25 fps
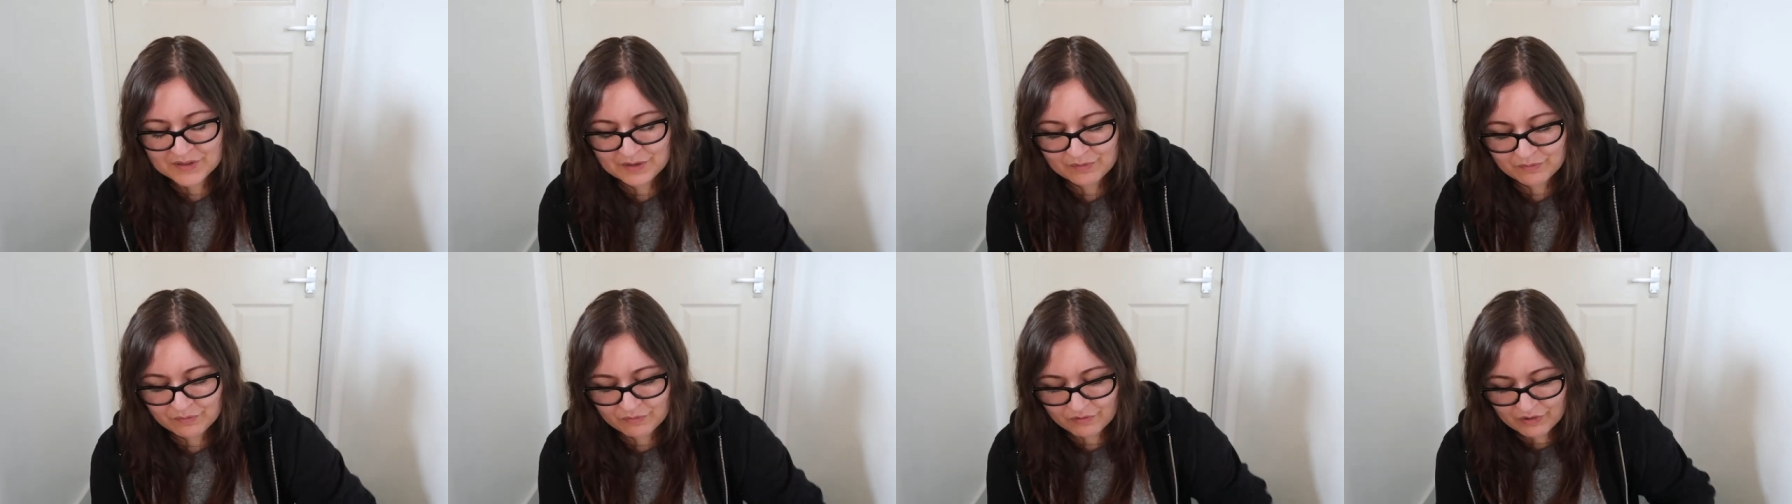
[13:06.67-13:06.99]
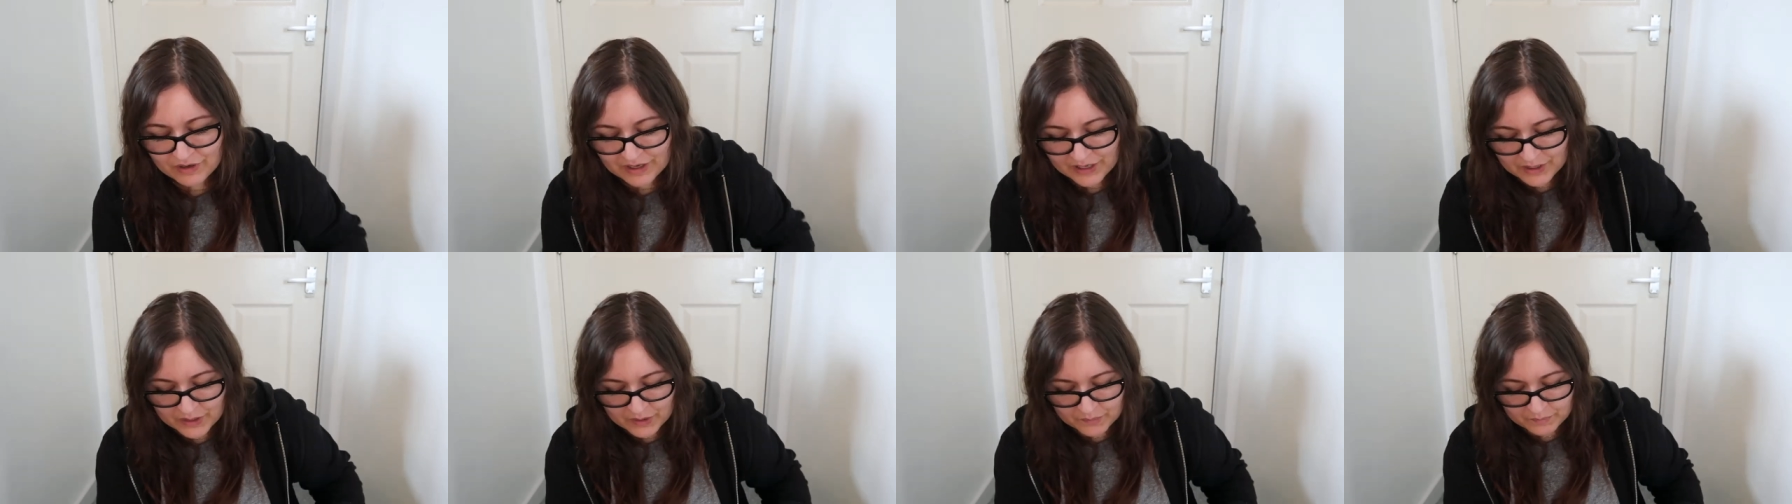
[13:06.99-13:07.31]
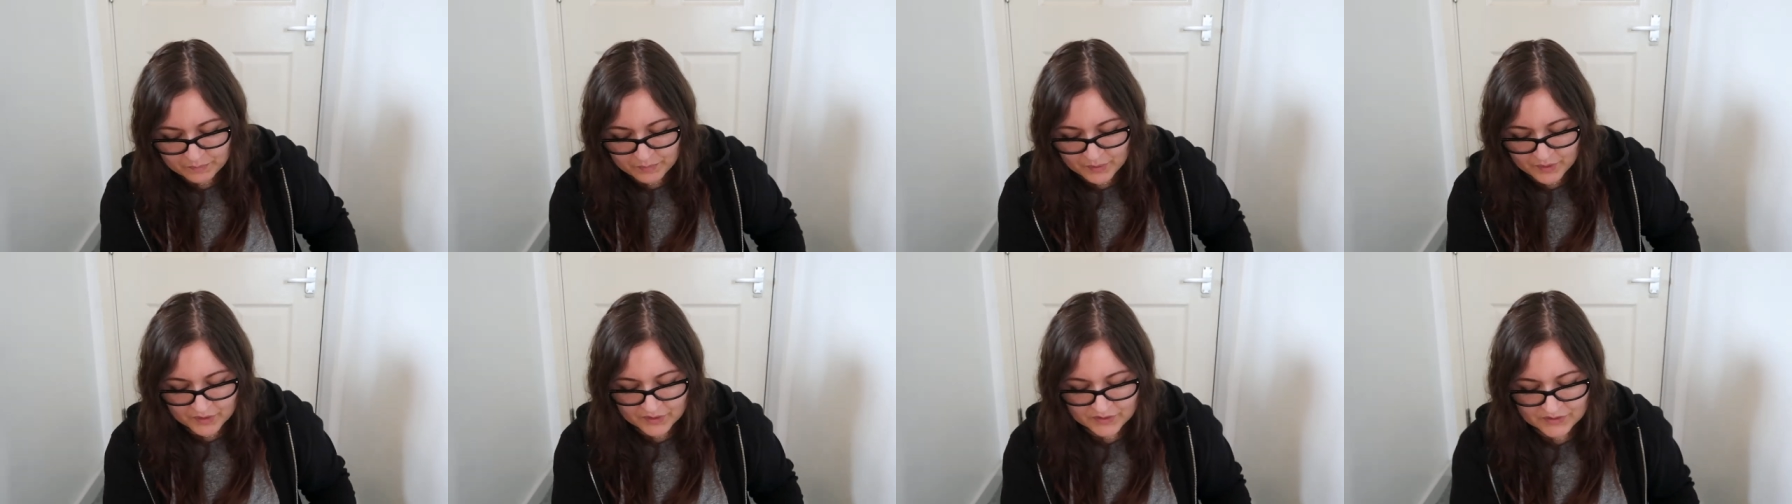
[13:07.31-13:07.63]
They're really
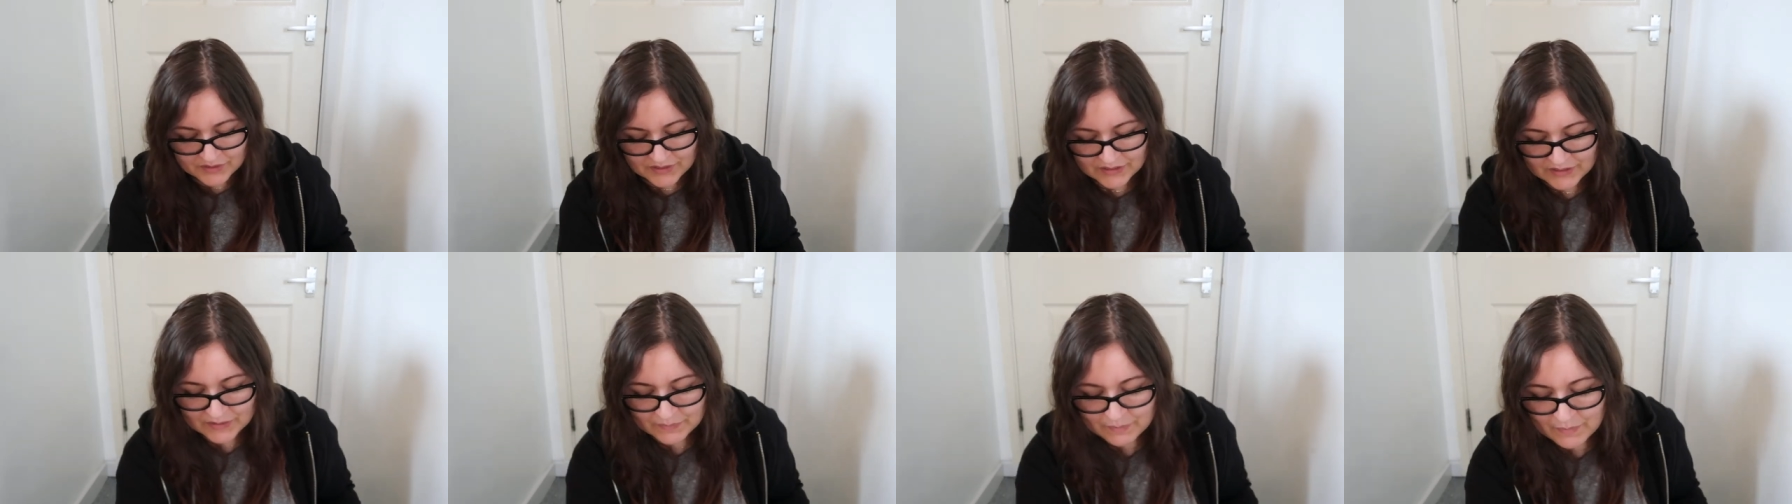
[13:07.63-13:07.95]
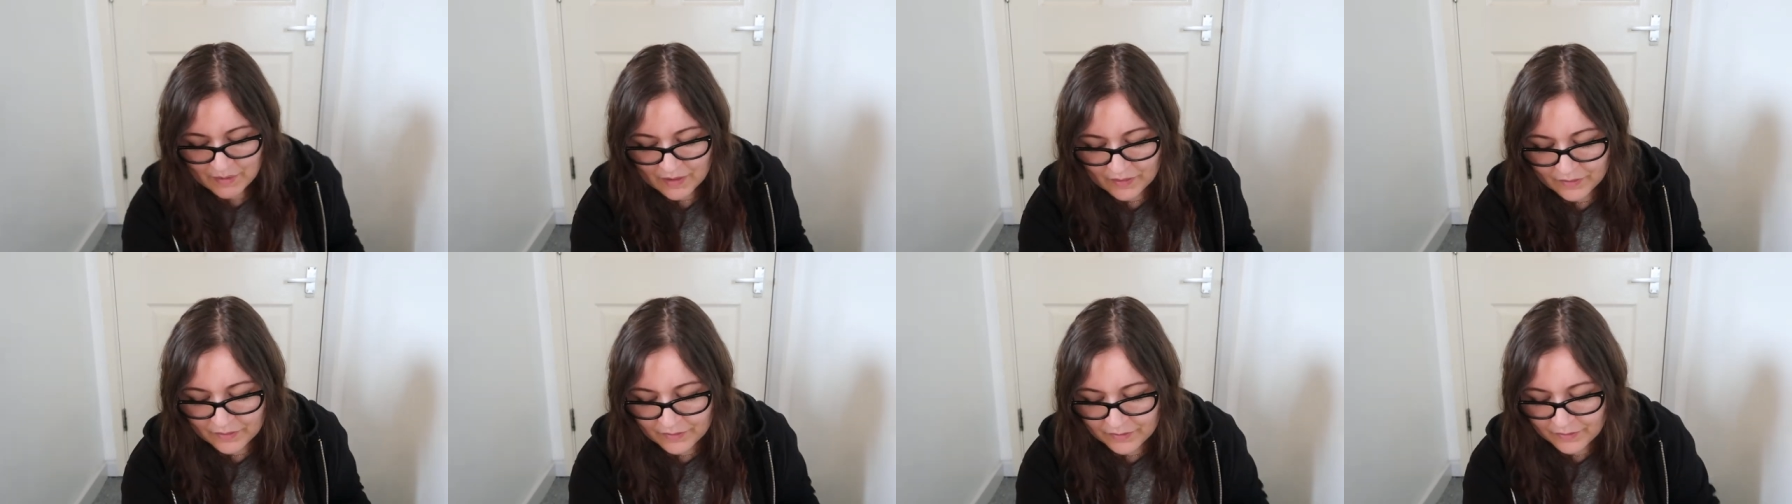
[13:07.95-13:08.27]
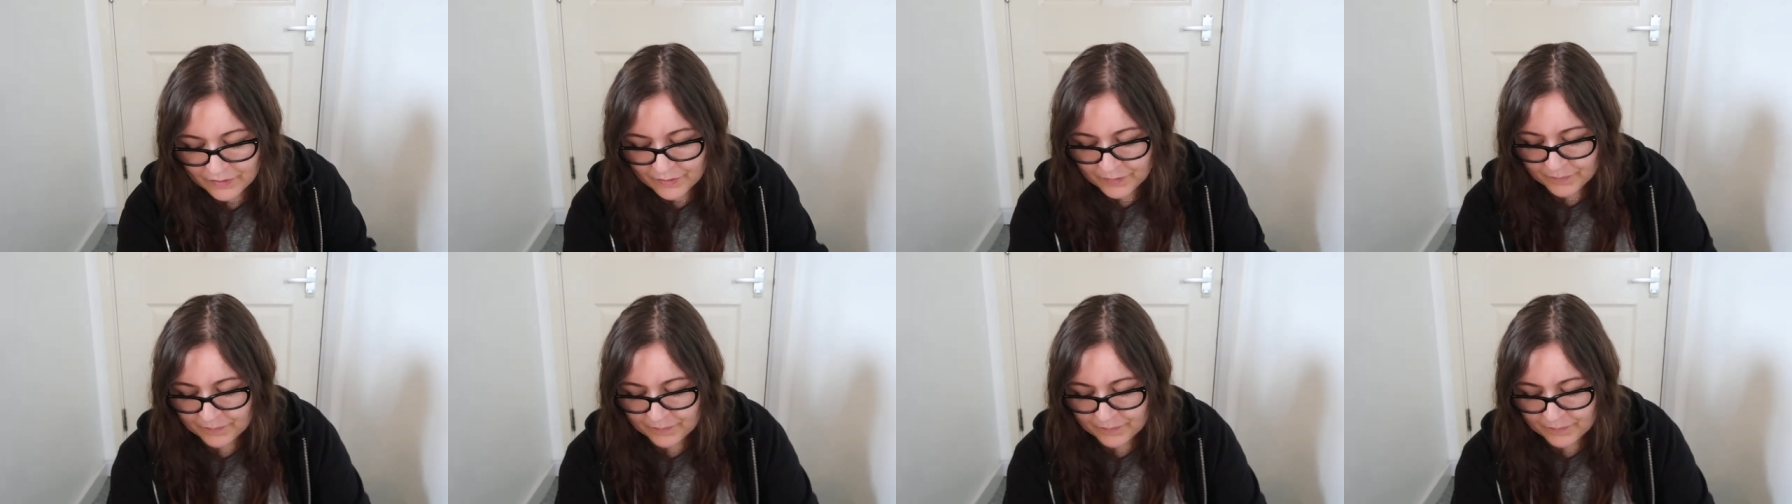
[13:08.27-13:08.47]
good books this month.